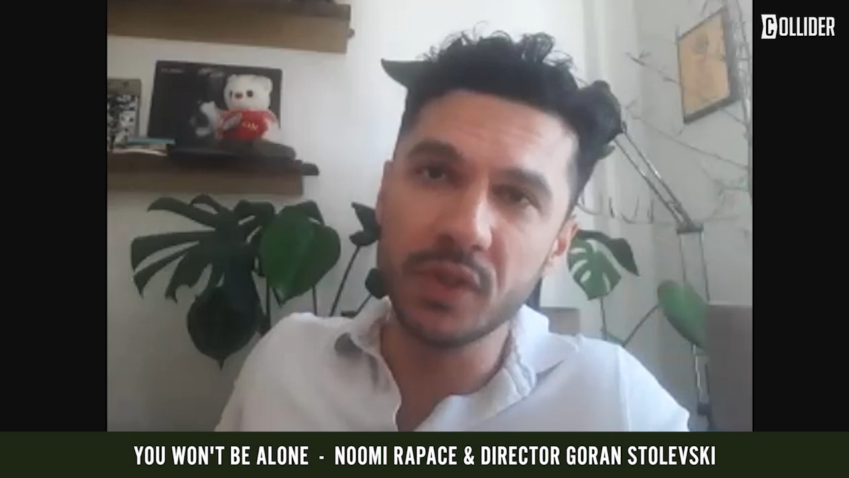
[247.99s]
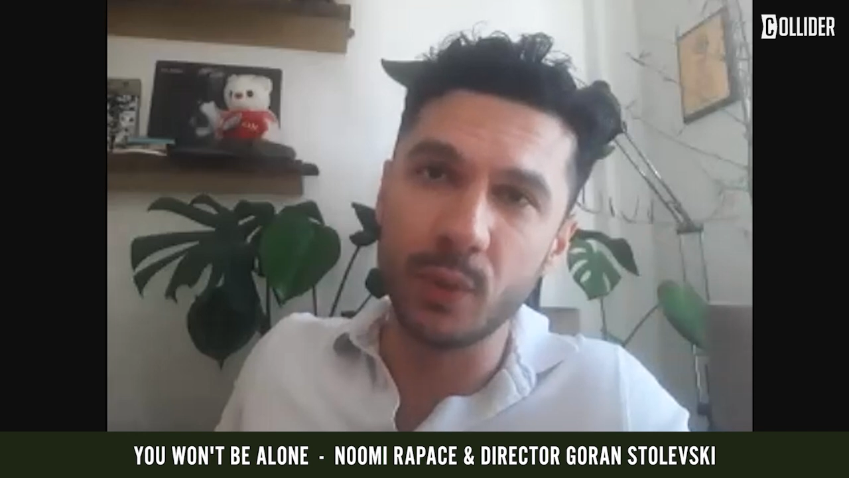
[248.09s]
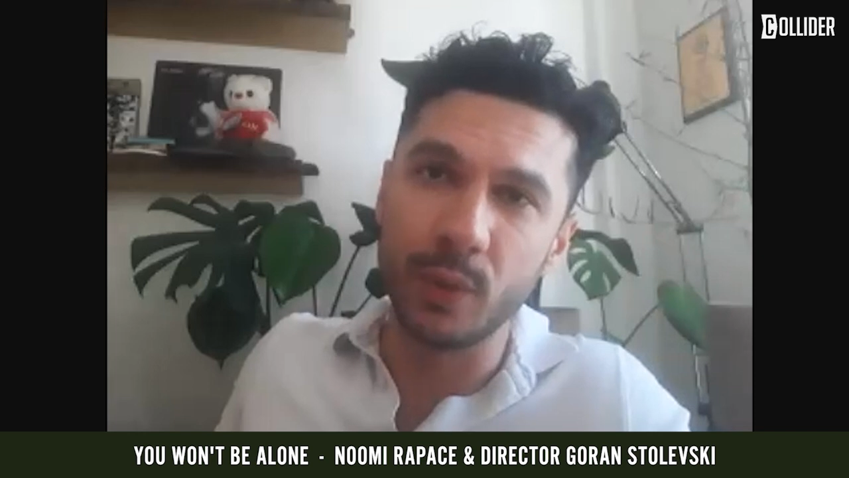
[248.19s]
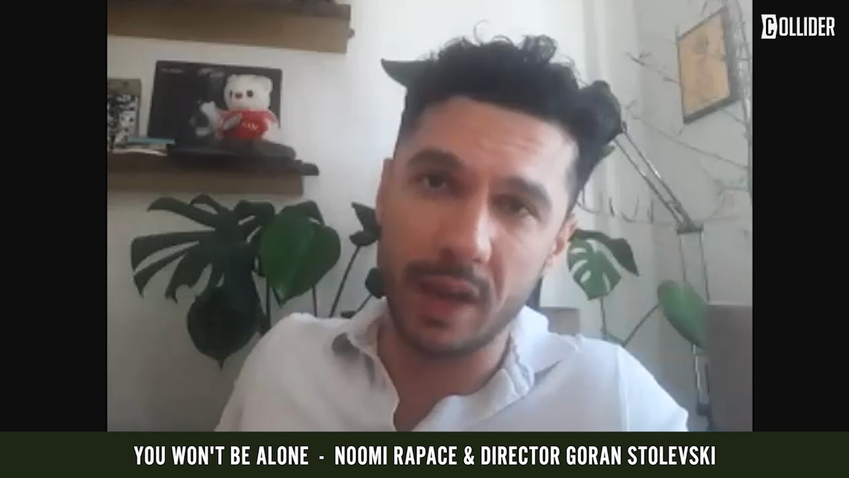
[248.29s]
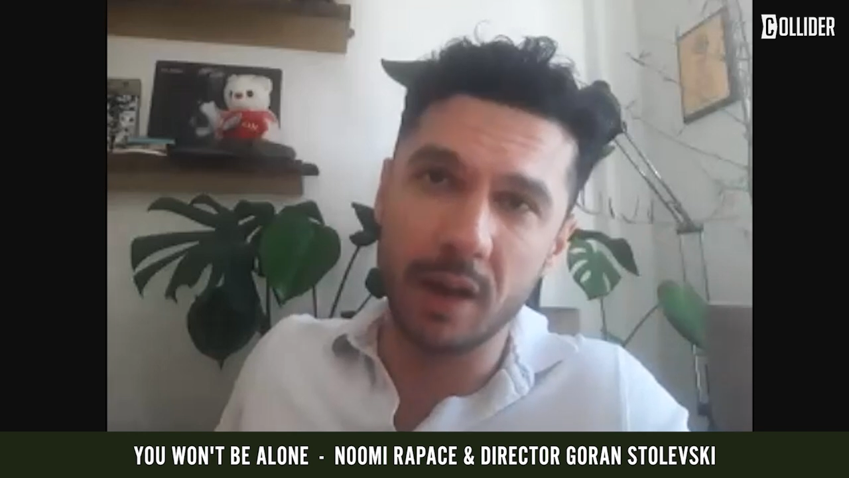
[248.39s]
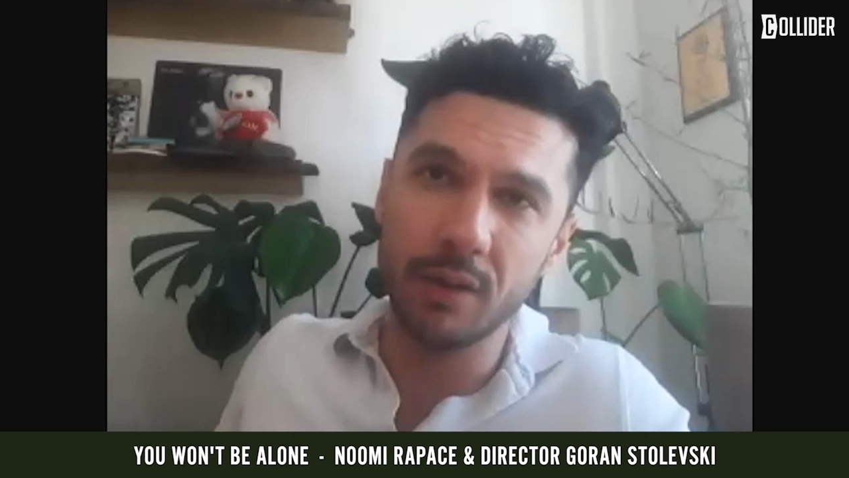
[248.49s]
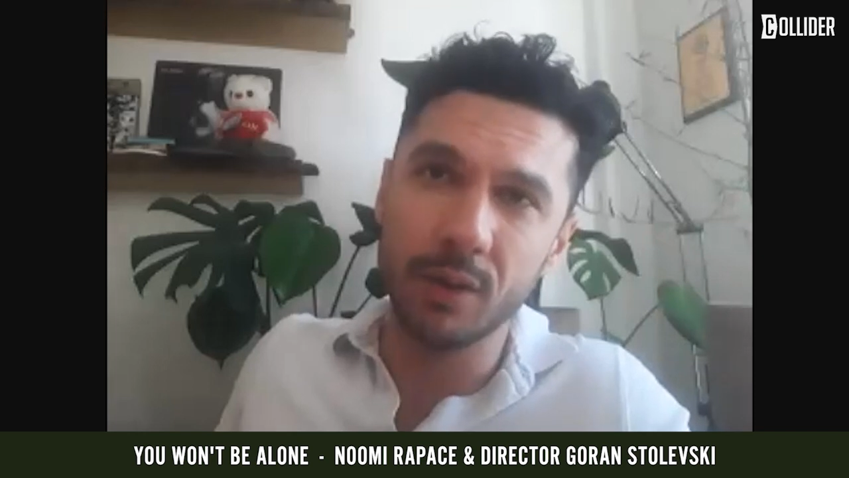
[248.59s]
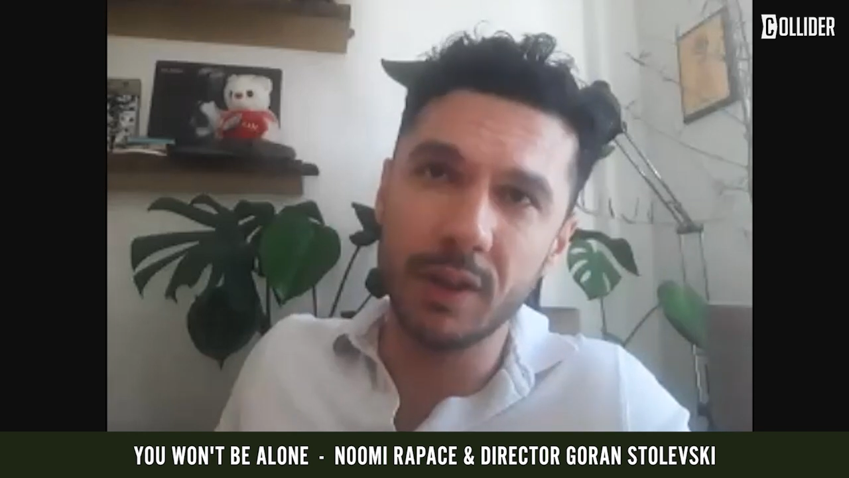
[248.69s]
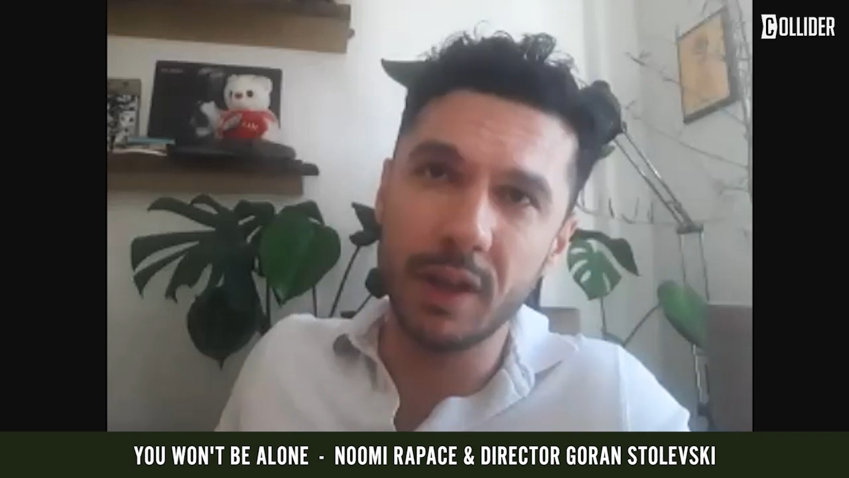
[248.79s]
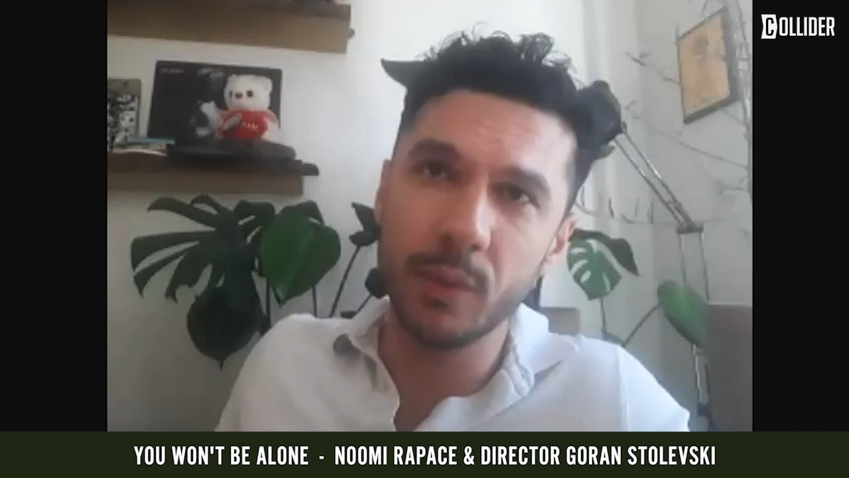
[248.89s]
so you can
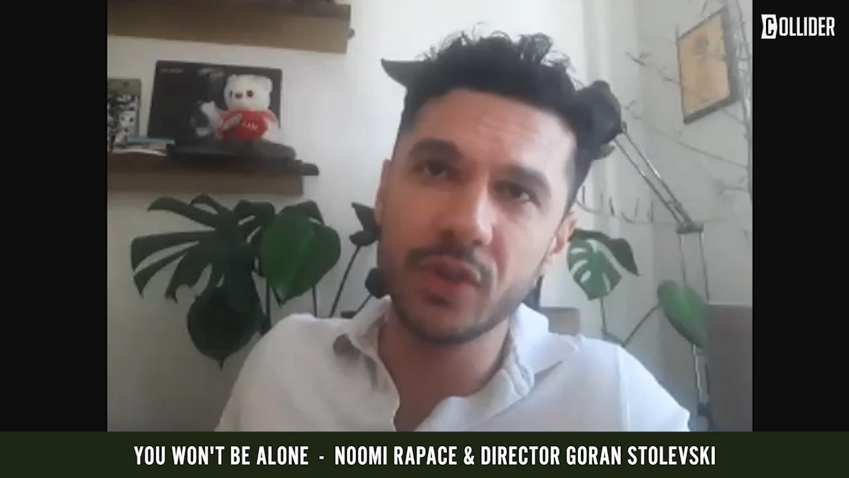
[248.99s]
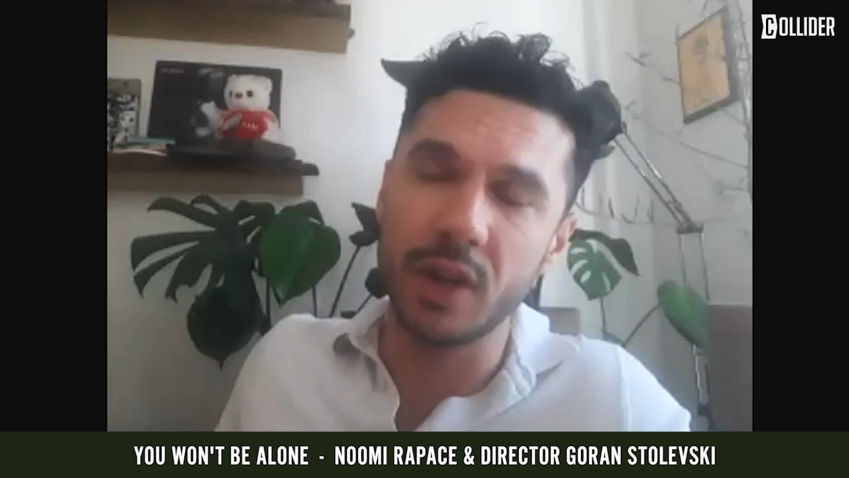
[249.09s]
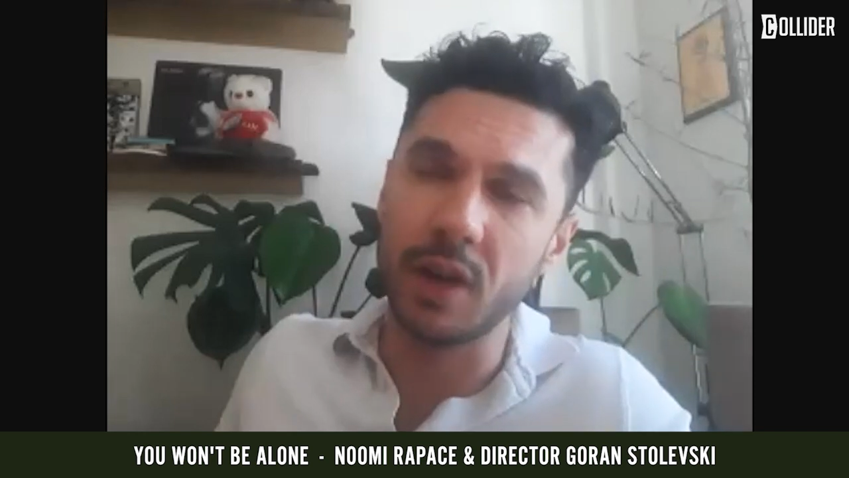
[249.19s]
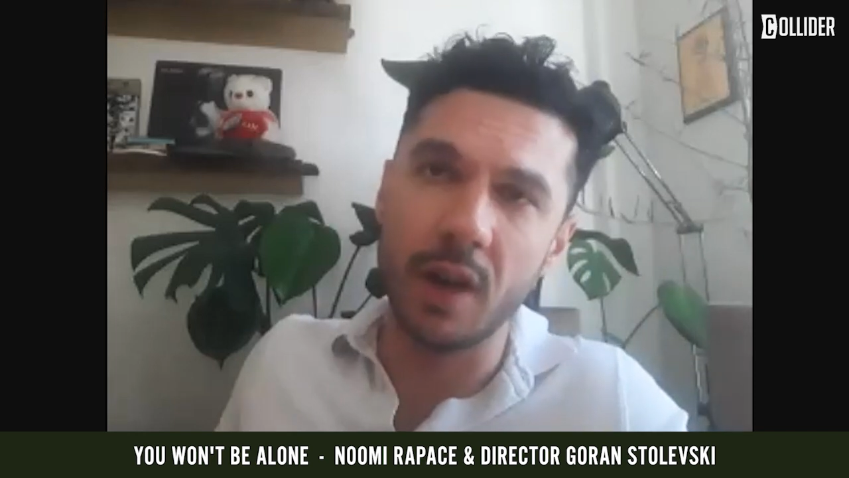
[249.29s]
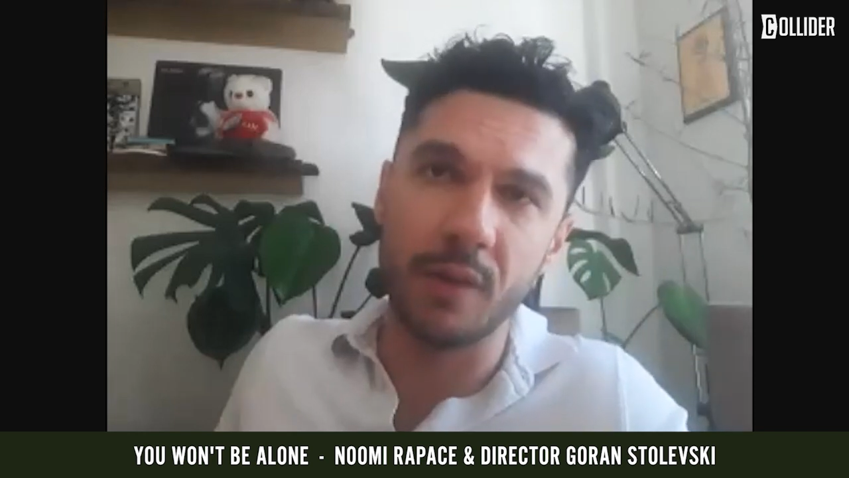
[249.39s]
learn language. And mm-hmm.